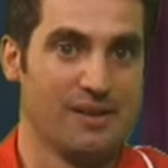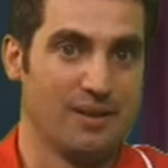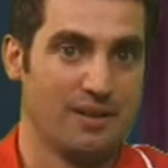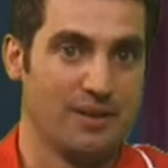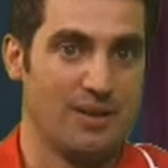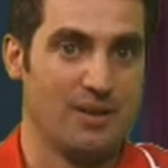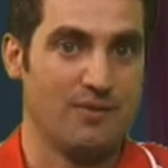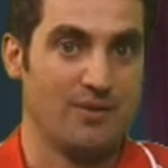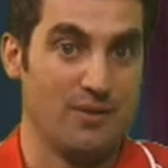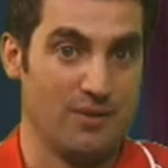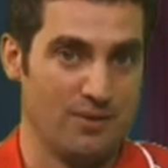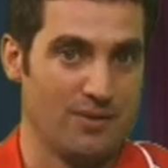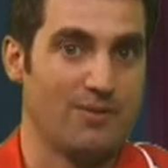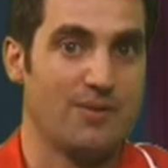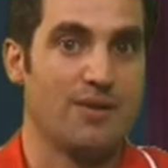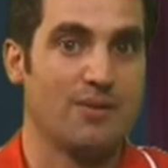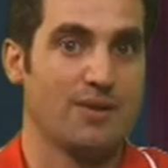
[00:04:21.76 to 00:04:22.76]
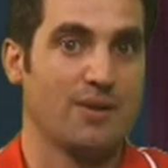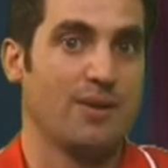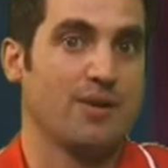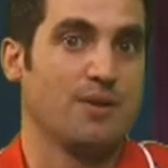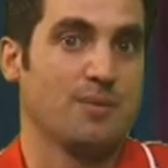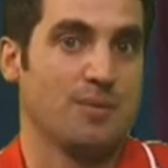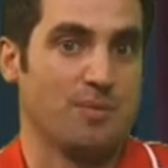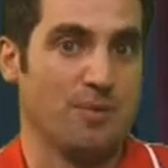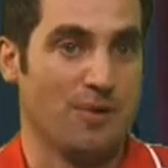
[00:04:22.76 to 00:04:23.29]
give you, the viewer at
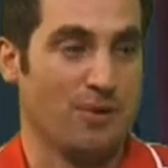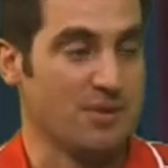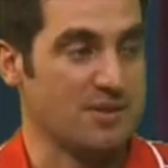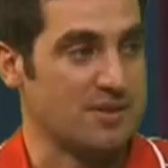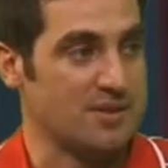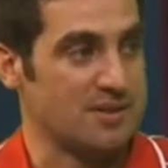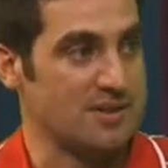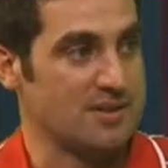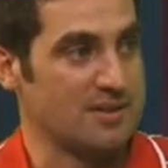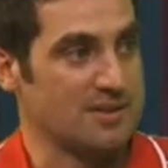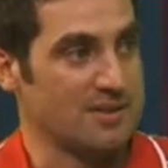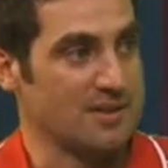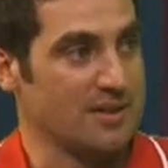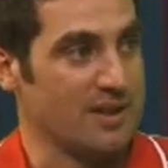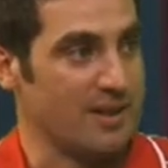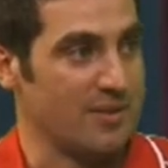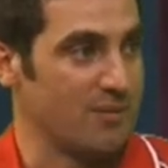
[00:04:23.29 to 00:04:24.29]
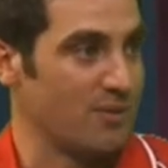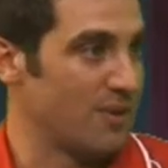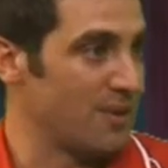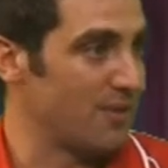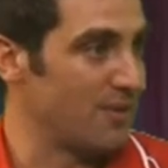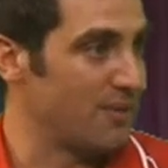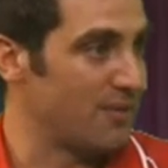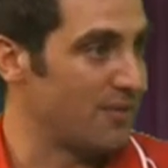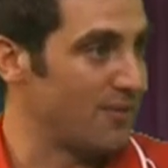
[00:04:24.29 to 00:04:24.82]
home, a price. And
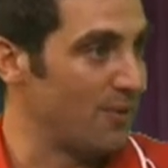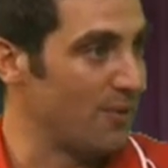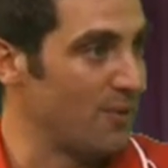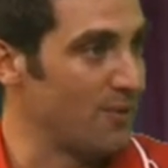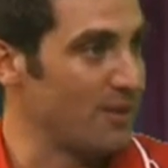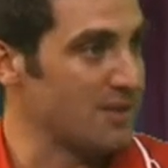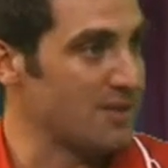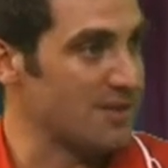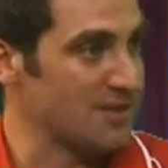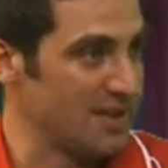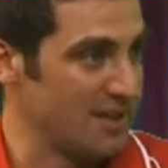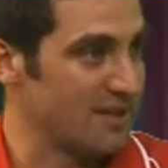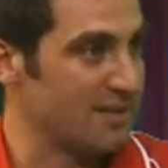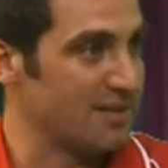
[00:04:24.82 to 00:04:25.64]
4 weeks, is that?